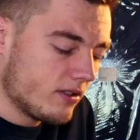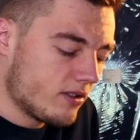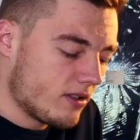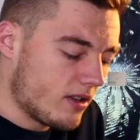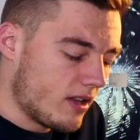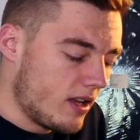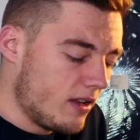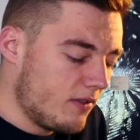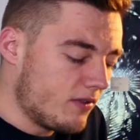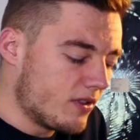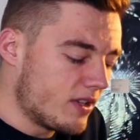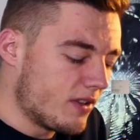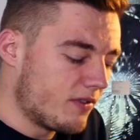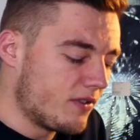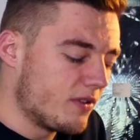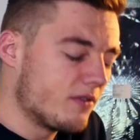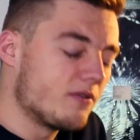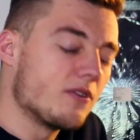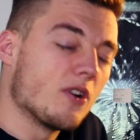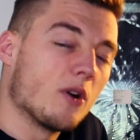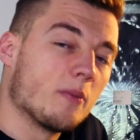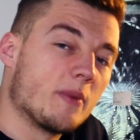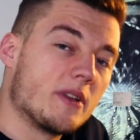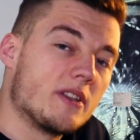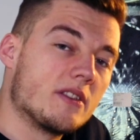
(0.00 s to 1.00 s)
Even if you've
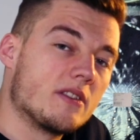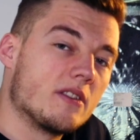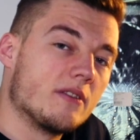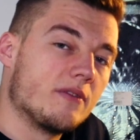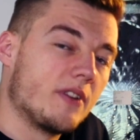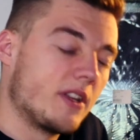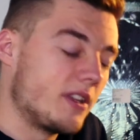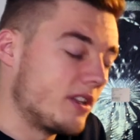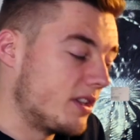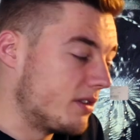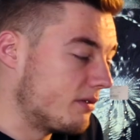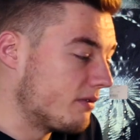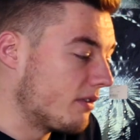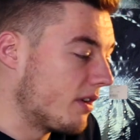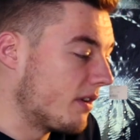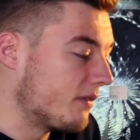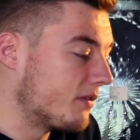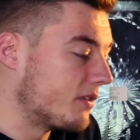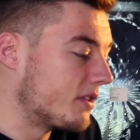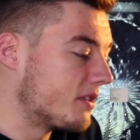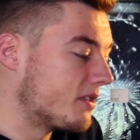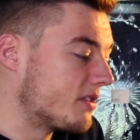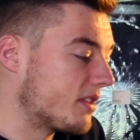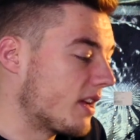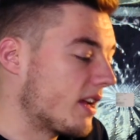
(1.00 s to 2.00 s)
not been to the venue, rather
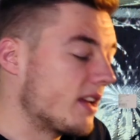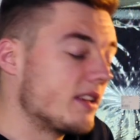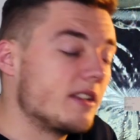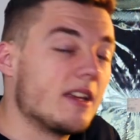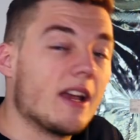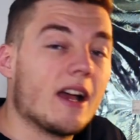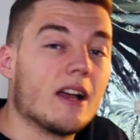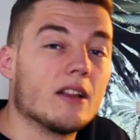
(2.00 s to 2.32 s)
than saying, "Yeah,